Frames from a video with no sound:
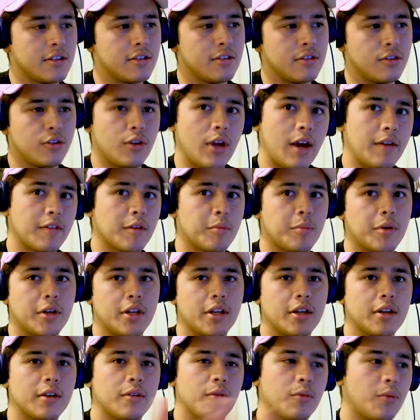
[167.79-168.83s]
you have to put
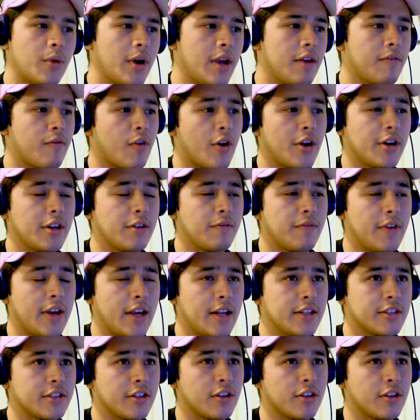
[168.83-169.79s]
it way far in advance.